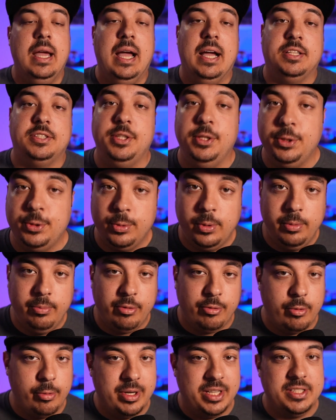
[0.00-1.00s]
as usual,
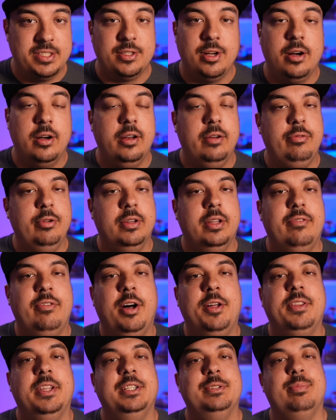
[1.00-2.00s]
before we get started, if you love
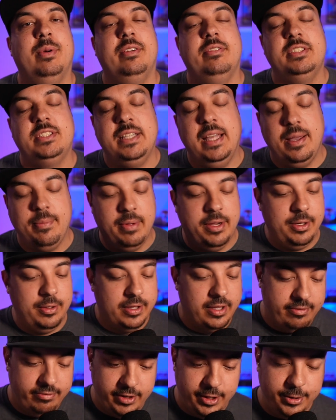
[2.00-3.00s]
all things Marvel Snap and you
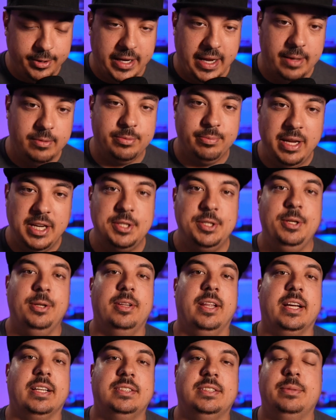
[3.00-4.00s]
love video games, make sure
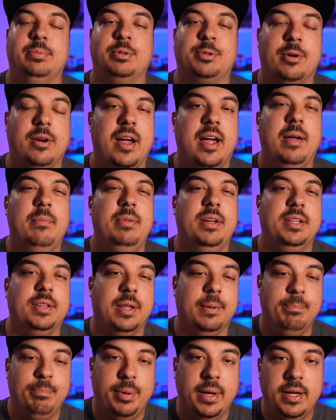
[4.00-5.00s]
you like and subscribe,
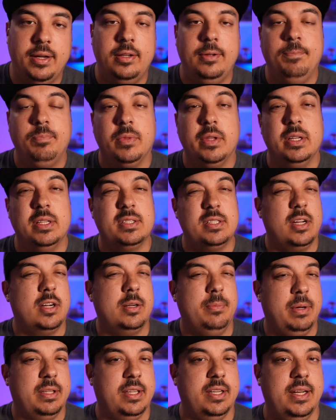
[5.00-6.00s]
hit the bell. Let's
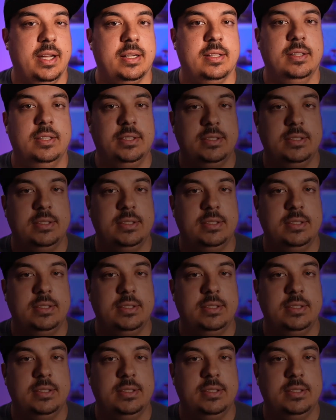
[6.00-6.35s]
talk about the deck